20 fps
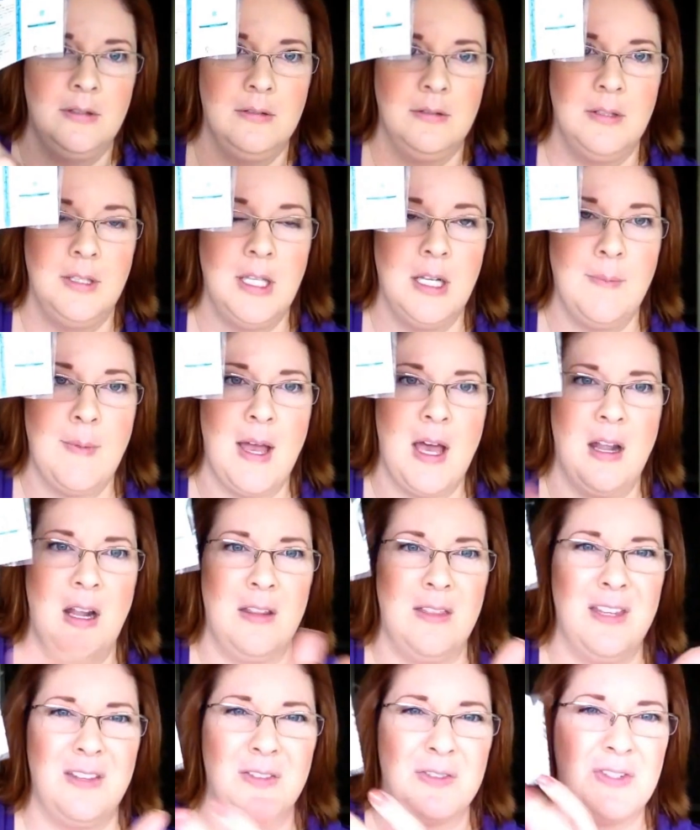cut them out. I
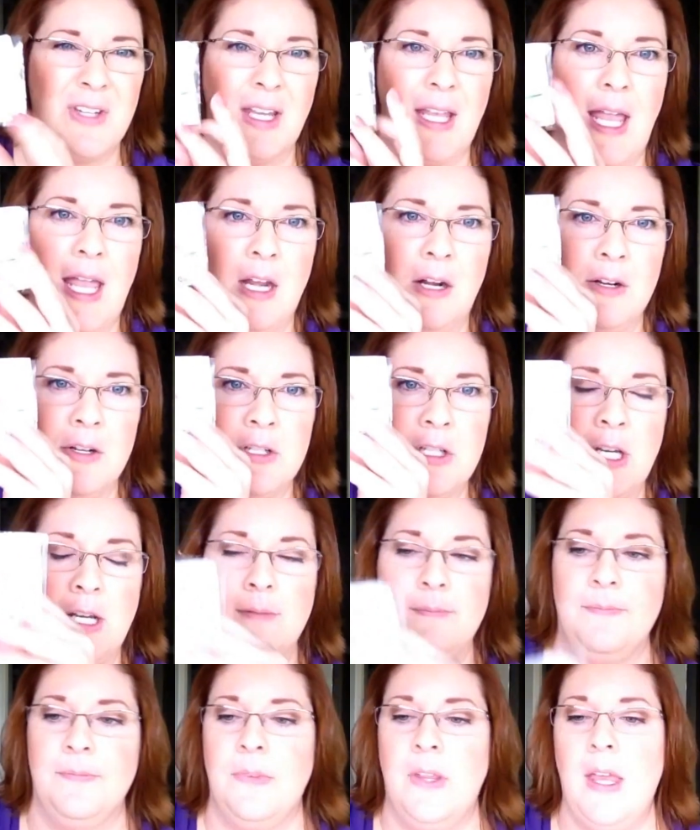think there's like 8 on a sheet,
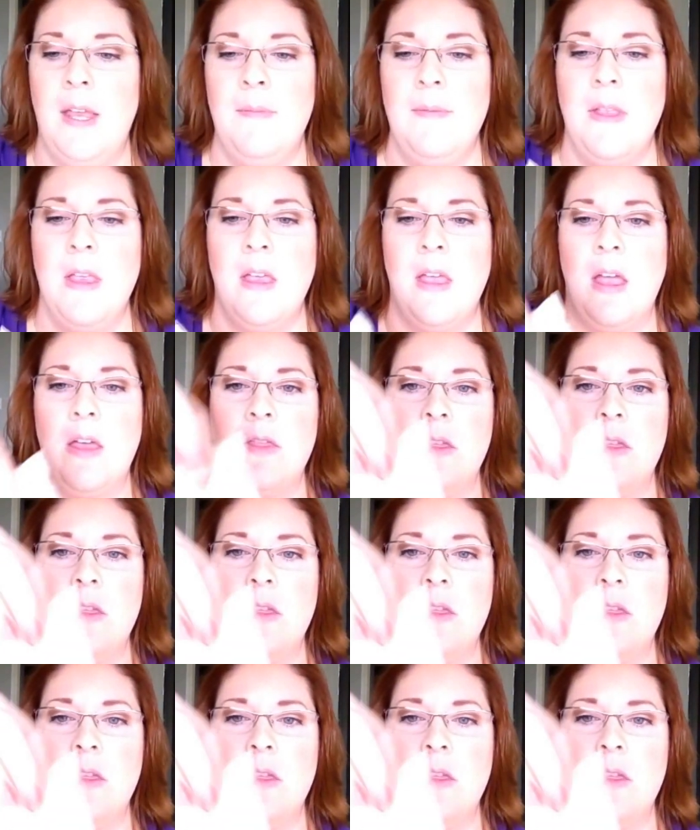okay? And